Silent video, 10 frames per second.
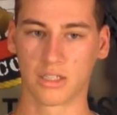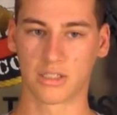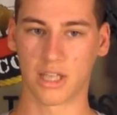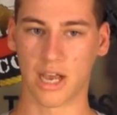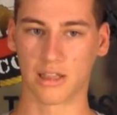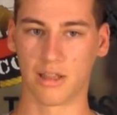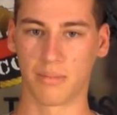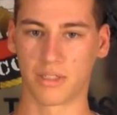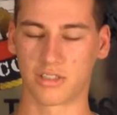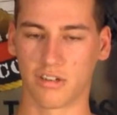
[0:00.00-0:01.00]
So that
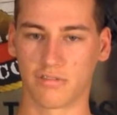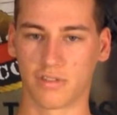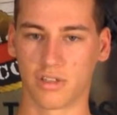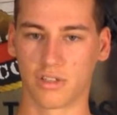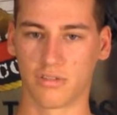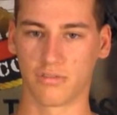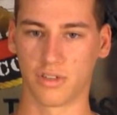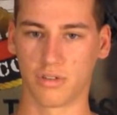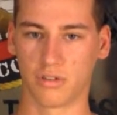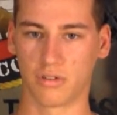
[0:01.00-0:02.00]
limits your field of
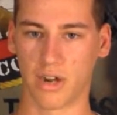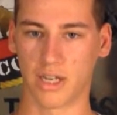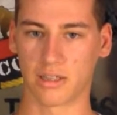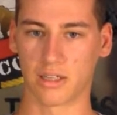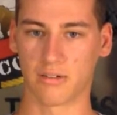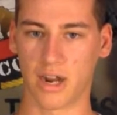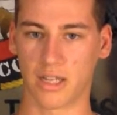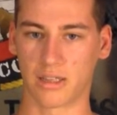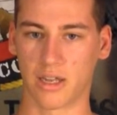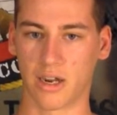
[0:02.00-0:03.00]
view greatly
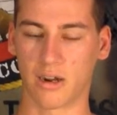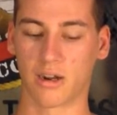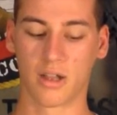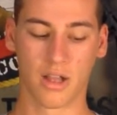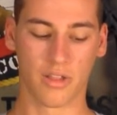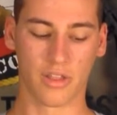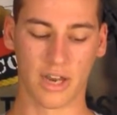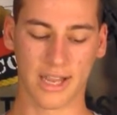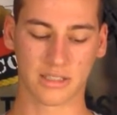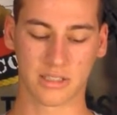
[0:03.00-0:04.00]
right there. The
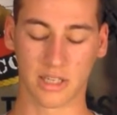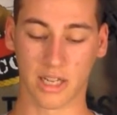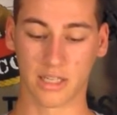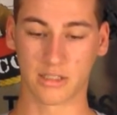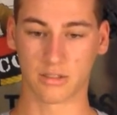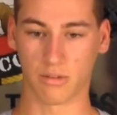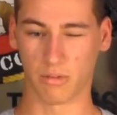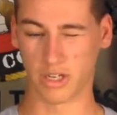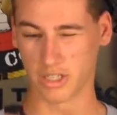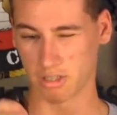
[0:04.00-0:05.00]
next thing is
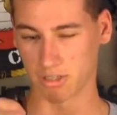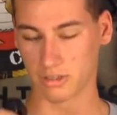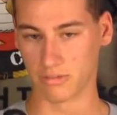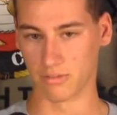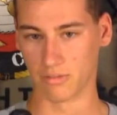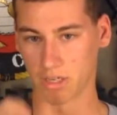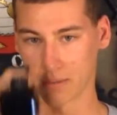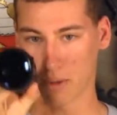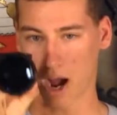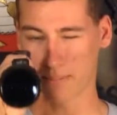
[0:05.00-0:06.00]
when
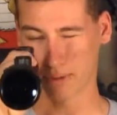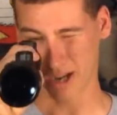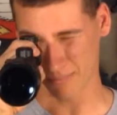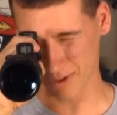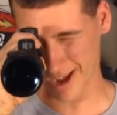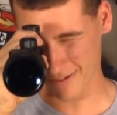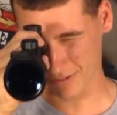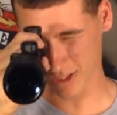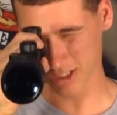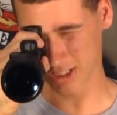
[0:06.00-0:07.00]
you pop it up, you
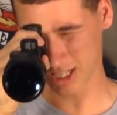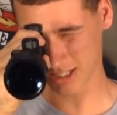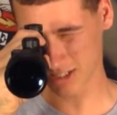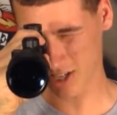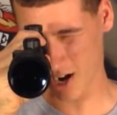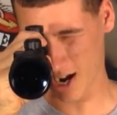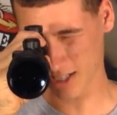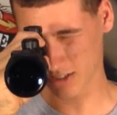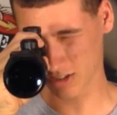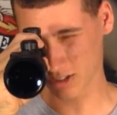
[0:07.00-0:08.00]
have to adjust your
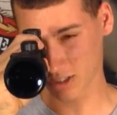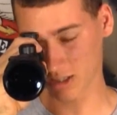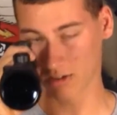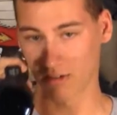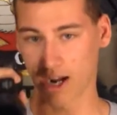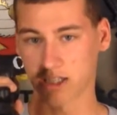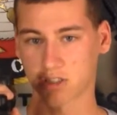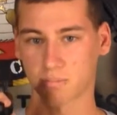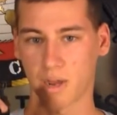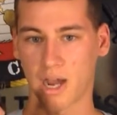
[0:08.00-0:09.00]
eyes so it's at the right
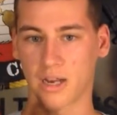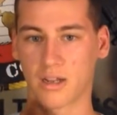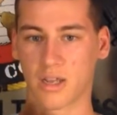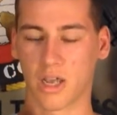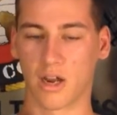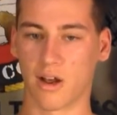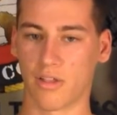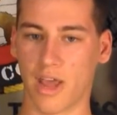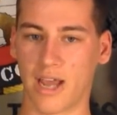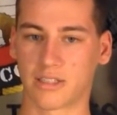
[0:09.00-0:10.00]
spot and
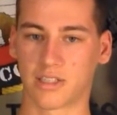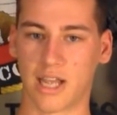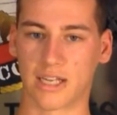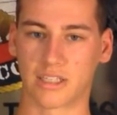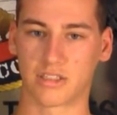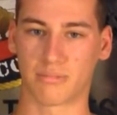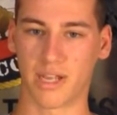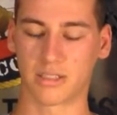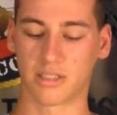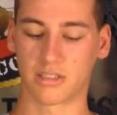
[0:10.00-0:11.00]
all that, so that just
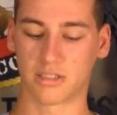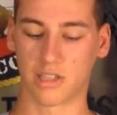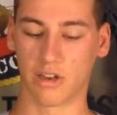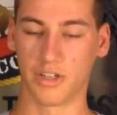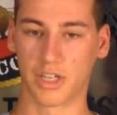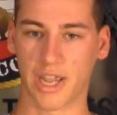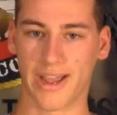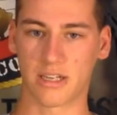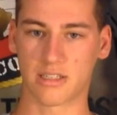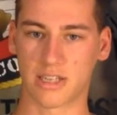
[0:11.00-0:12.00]
makes it slow. You
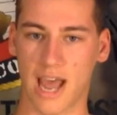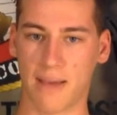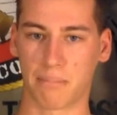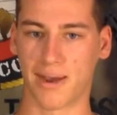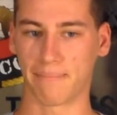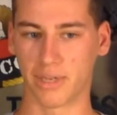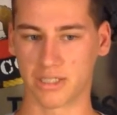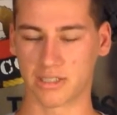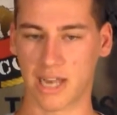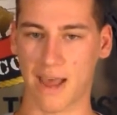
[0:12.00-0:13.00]
can't snap up
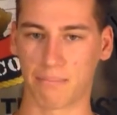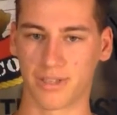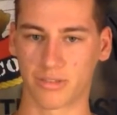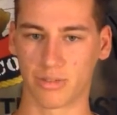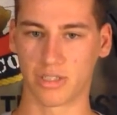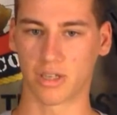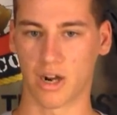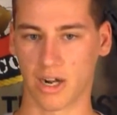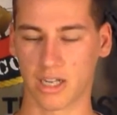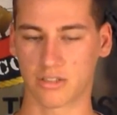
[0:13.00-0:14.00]
and snap between
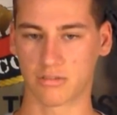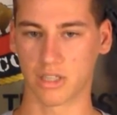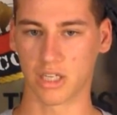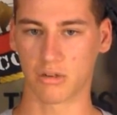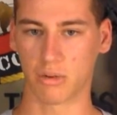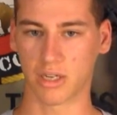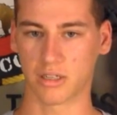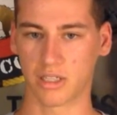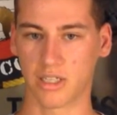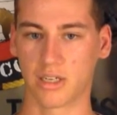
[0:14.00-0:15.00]
targets really
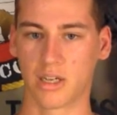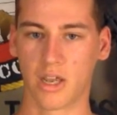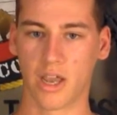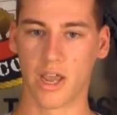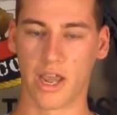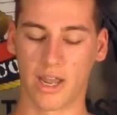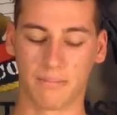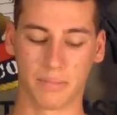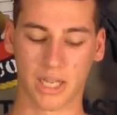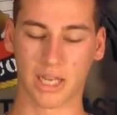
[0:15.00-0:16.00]
quickly.
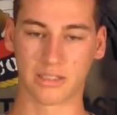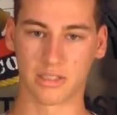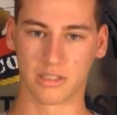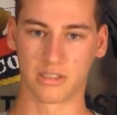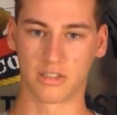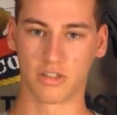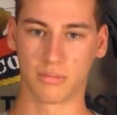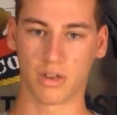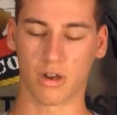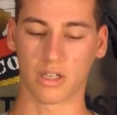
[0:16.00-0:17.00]
And because of the
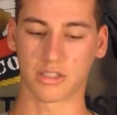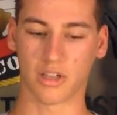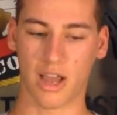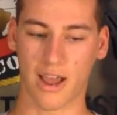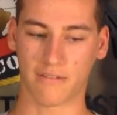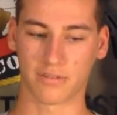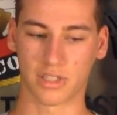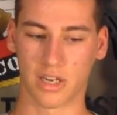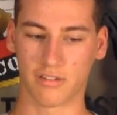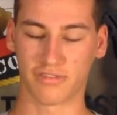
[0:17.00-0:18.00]
zoom, you also have
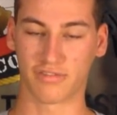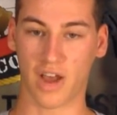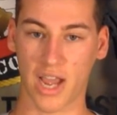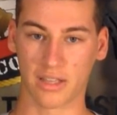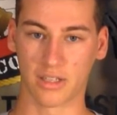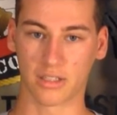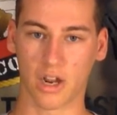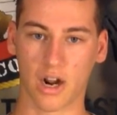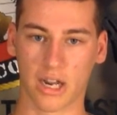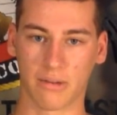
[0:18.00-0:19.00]
to find the
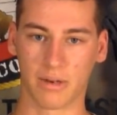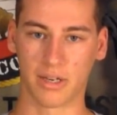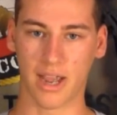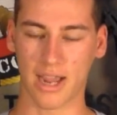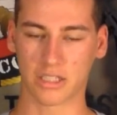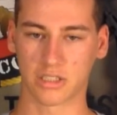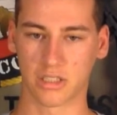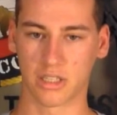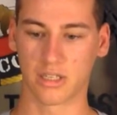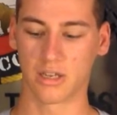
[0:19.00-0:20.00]
target when you
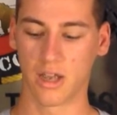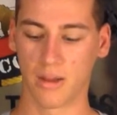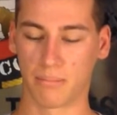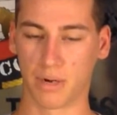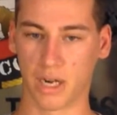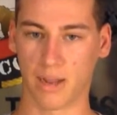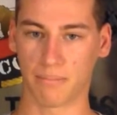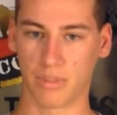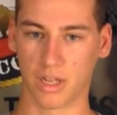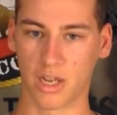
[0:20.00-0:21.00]
actually bring
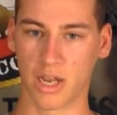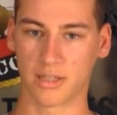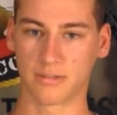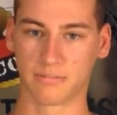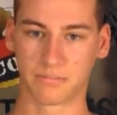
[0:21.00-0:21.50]
up the gun.